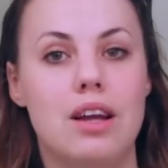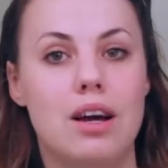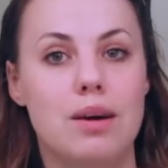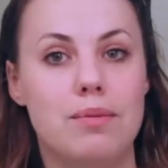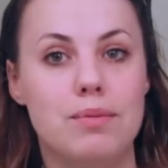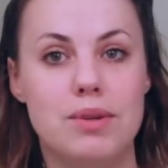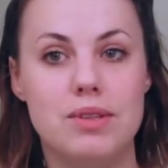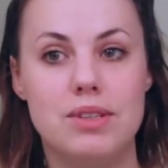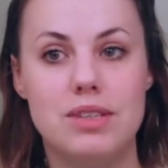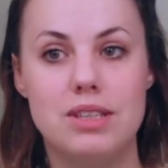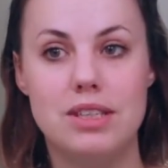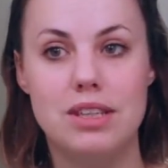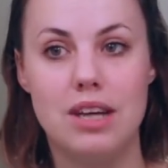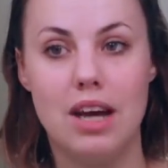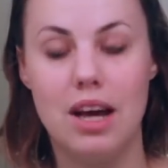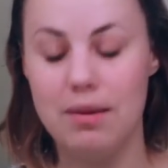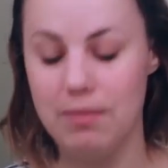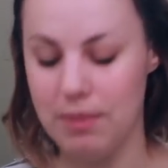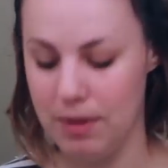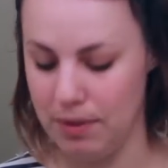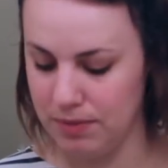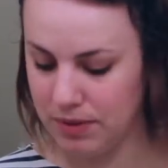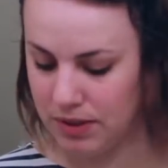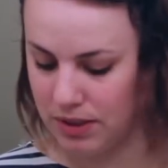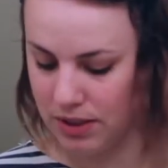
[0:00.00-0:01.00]
Now most of the
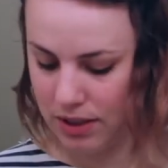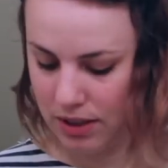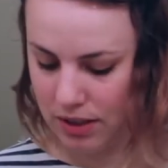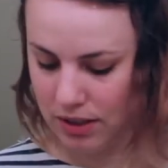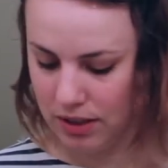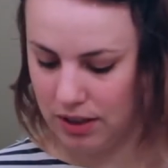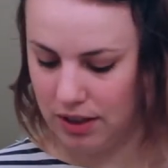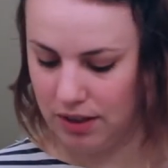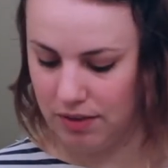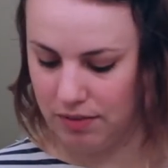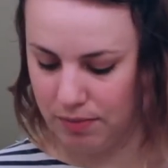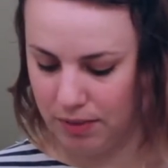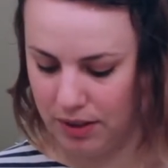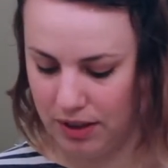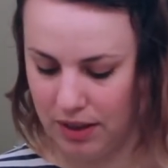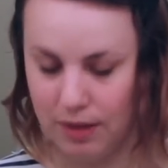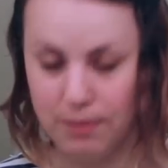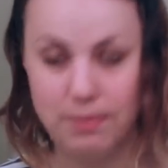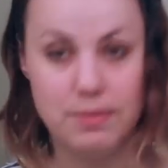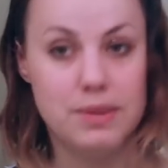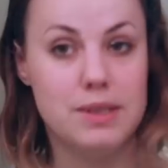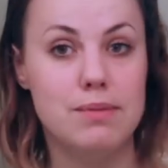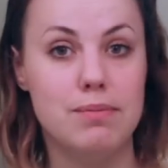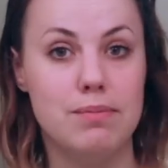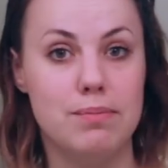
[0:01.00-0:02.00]
time I'm just gonna leave my
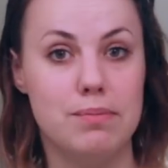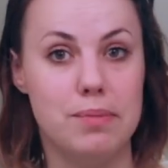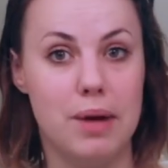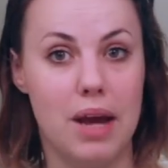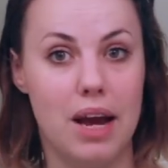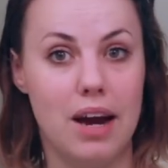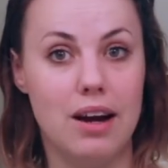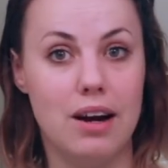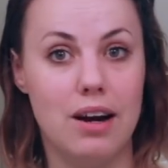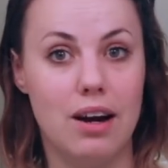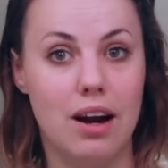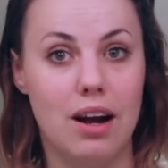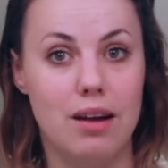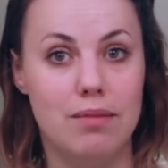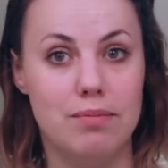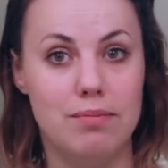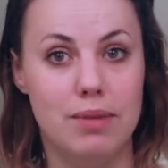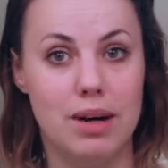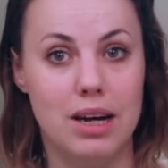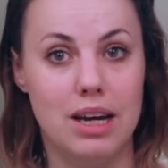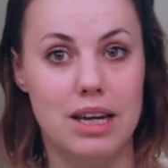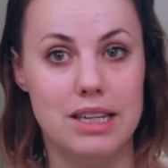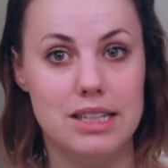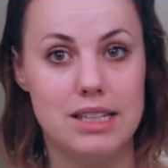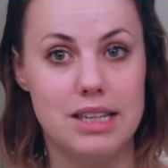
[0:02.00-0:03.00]
lips bare. I
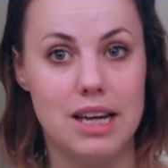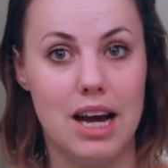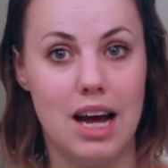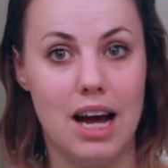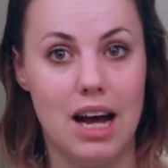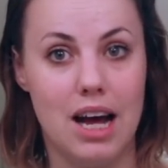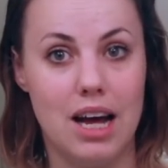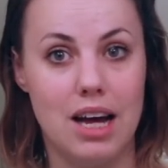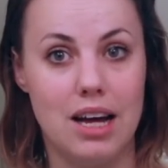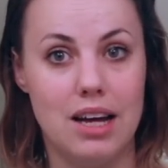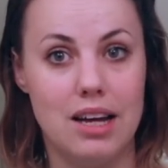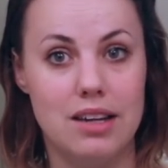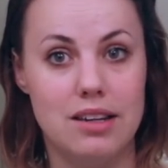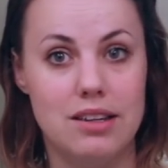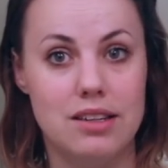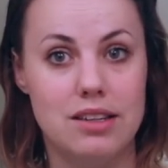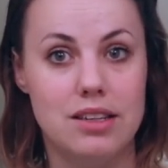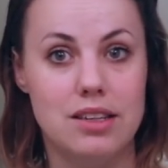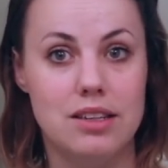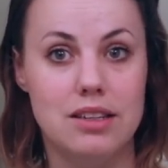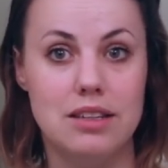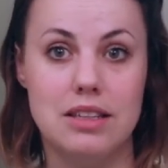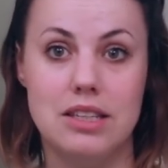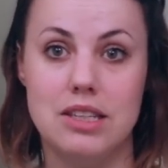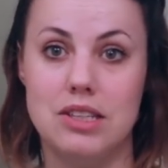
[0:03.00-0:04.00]
might add
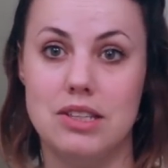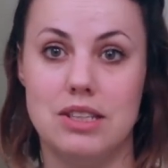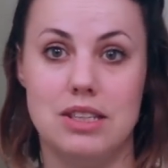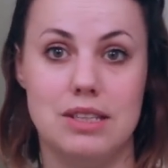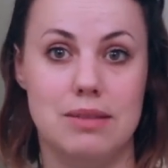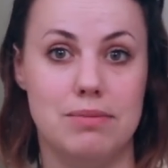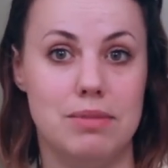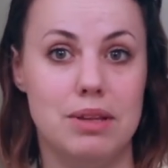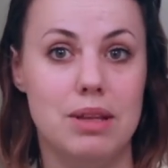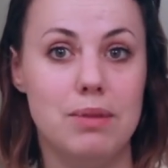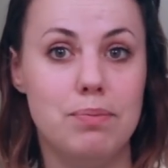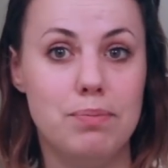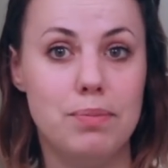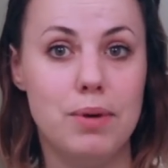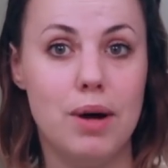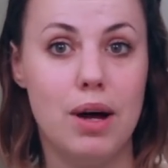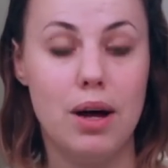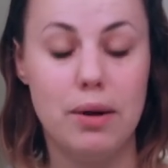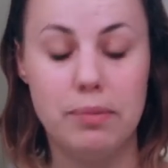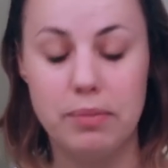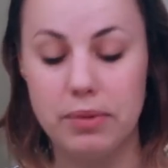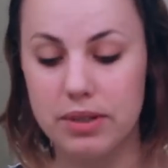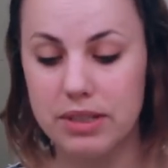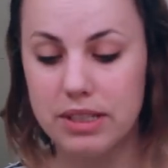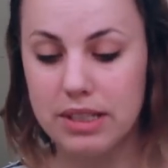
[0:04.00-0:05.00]
just some lip
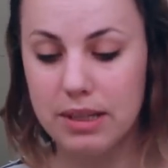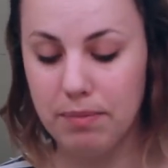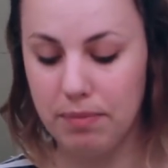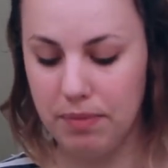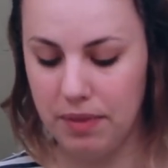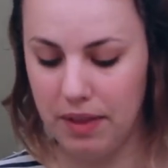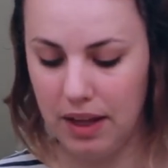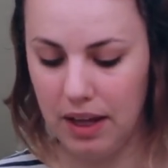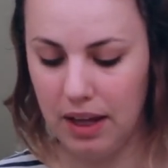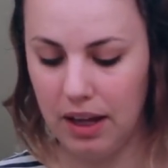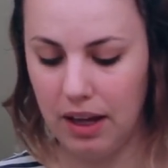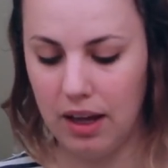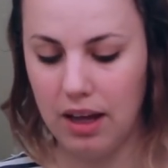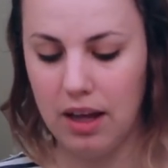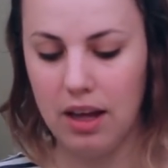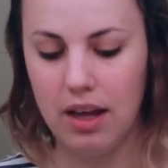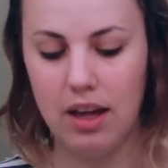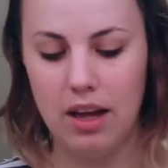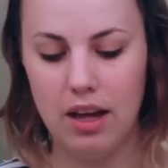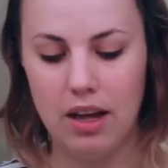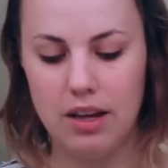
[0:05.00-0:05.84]
balm or something.